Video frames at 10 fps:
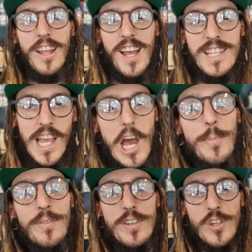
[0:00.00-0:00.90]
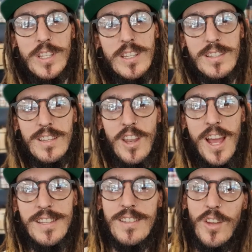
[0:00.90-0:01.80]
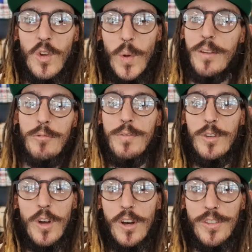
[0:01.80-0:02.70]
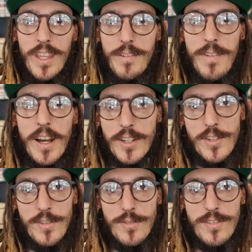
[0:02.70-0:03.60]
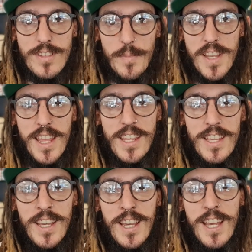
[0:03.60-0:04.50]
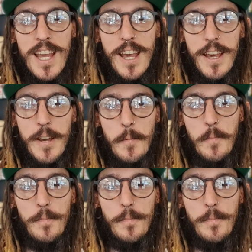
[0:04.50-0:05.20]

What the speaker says: guys, I hope you've enjoyed this nice quick review on the Falcon 2 subtank. I